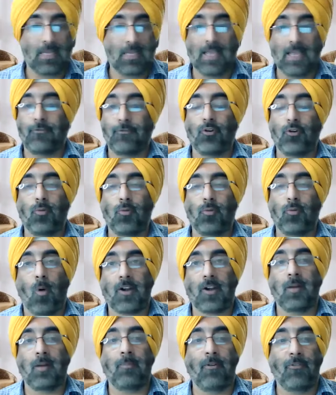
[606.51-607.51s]
if you
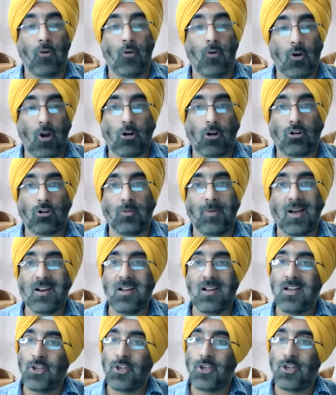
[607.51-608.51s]
bought it before
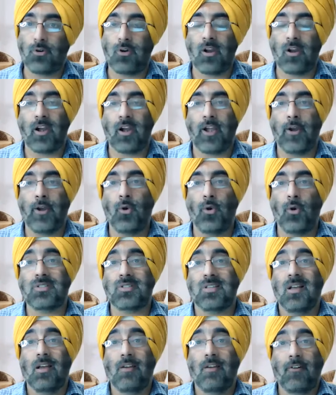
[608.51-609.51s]
October, you can
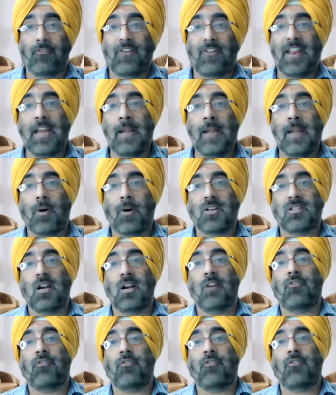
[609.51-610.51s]
reduce
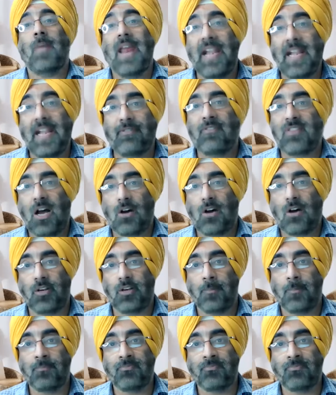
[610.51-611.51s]
15% from 85,000.